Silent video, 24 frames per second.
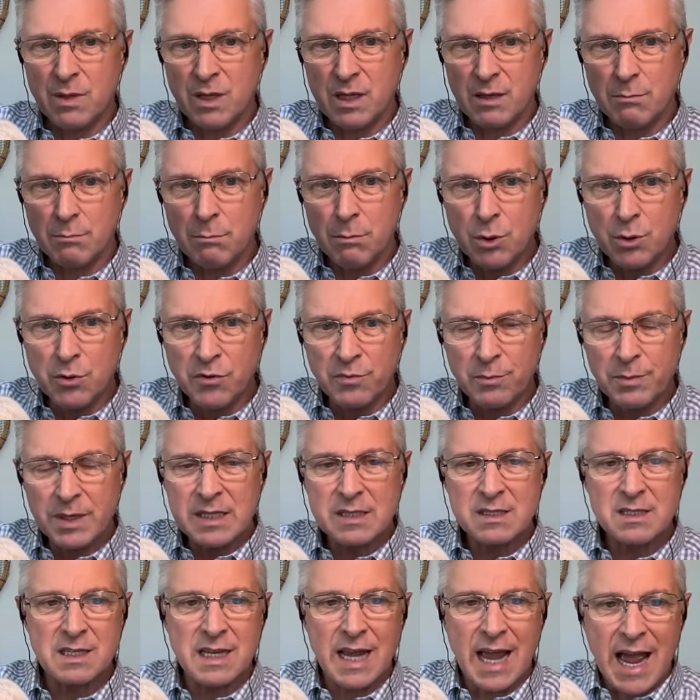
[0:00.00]

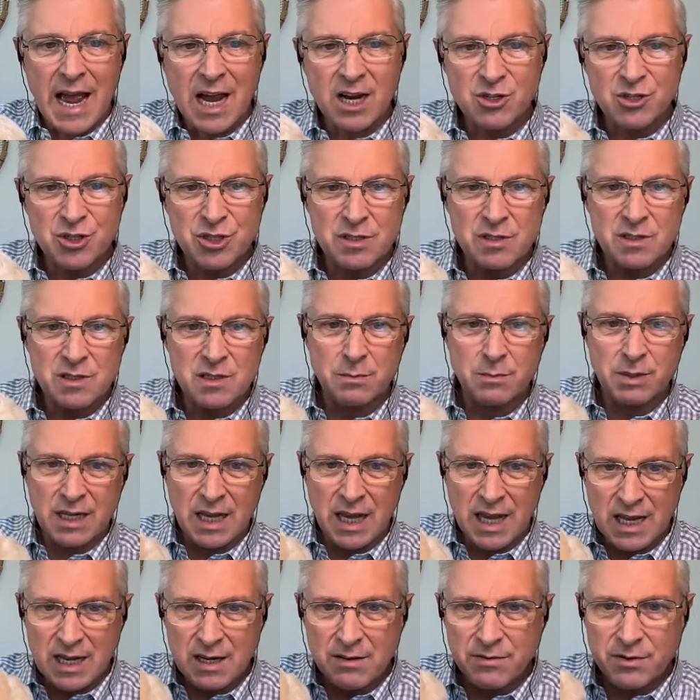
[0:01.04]
movements, the actions, the
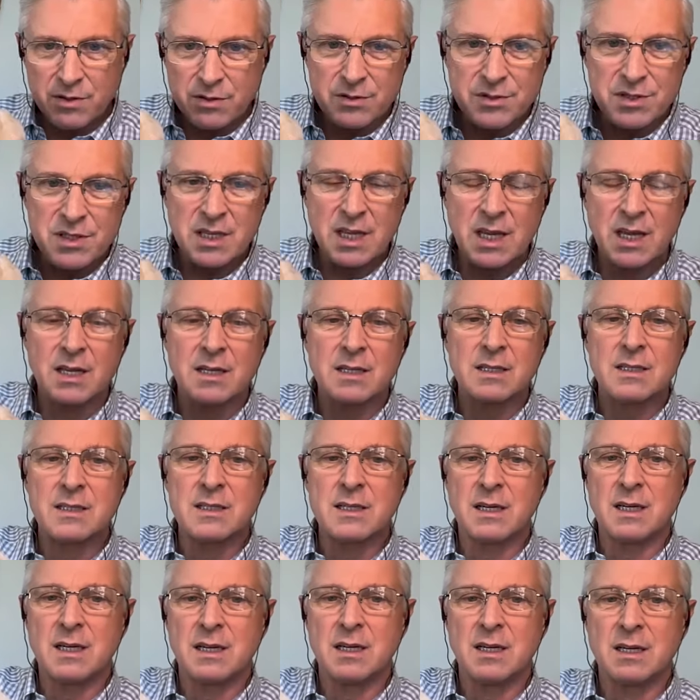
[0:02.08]
behaviors that,
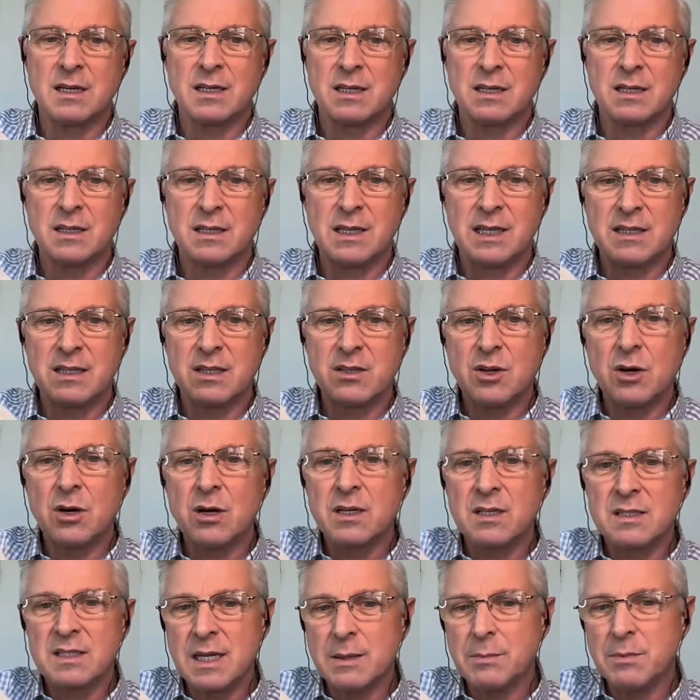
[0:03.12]
that the dog
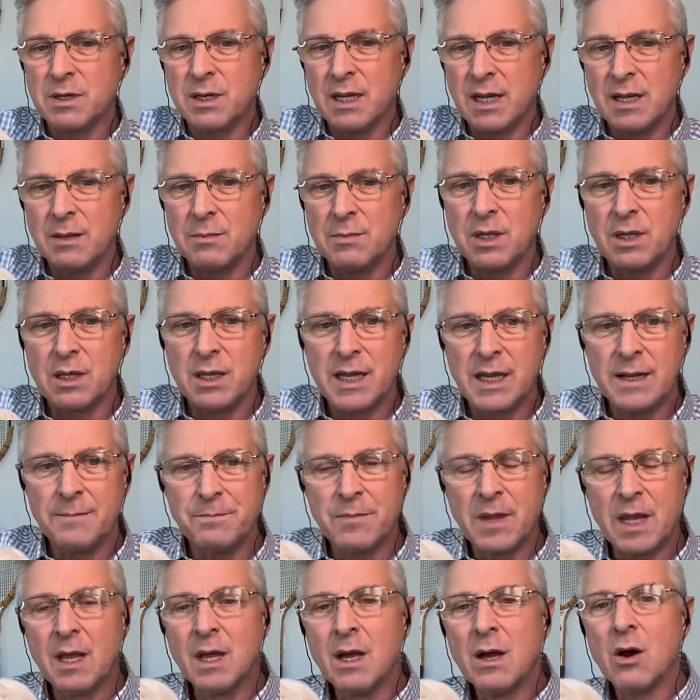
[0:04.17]
is able to emulate
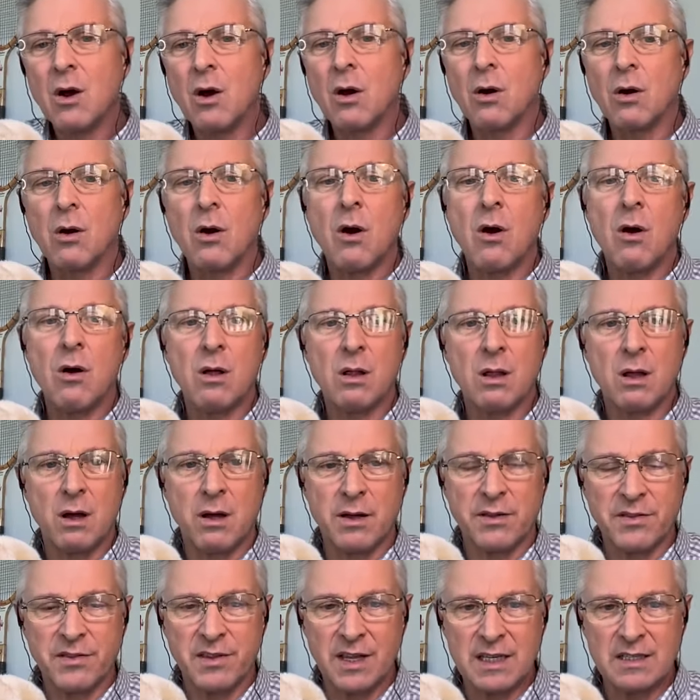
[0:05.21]
are all
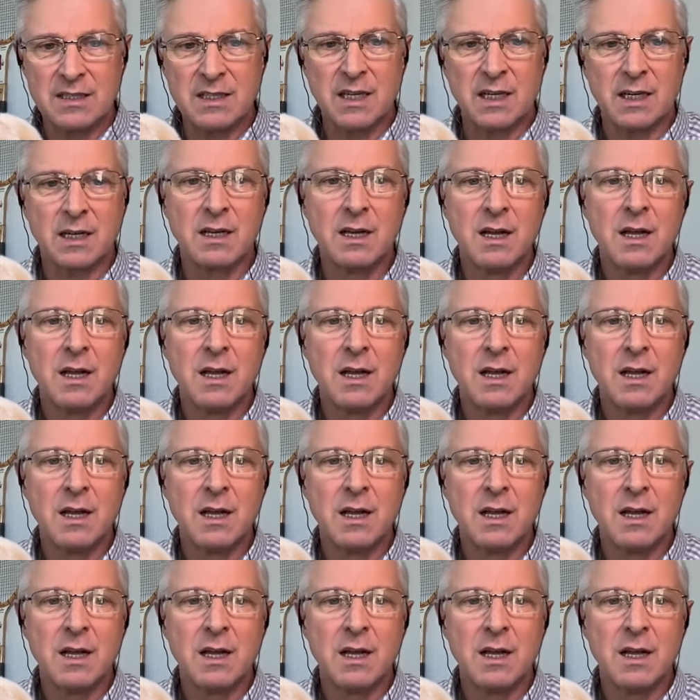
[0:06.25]
authentic.